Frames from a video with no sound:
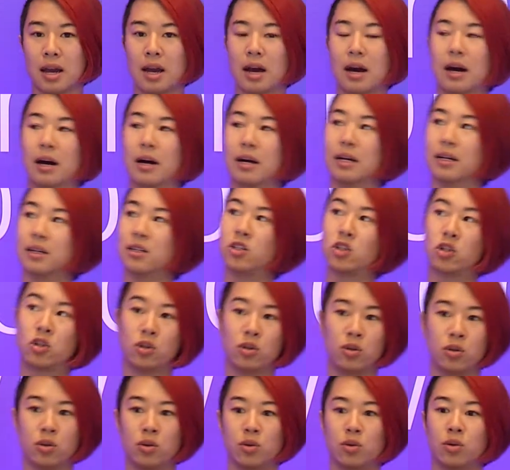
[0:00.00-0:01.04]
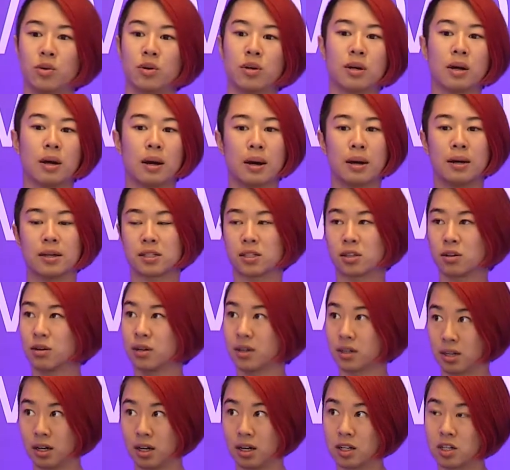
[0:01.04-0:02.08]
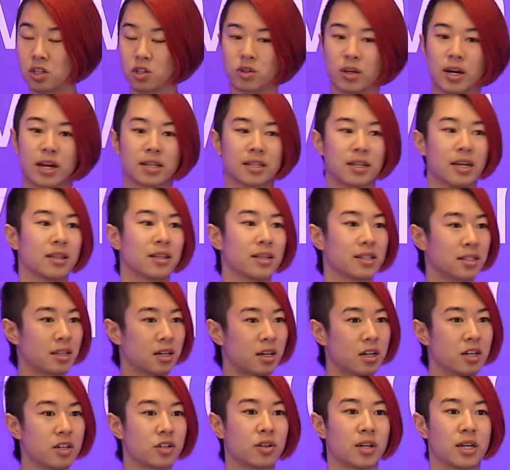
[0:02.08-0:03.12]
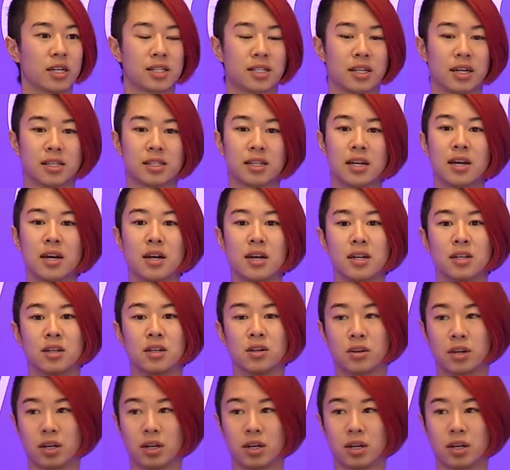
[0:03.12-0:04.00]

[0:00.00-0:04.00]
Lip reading: to a certain contract, and this contract says you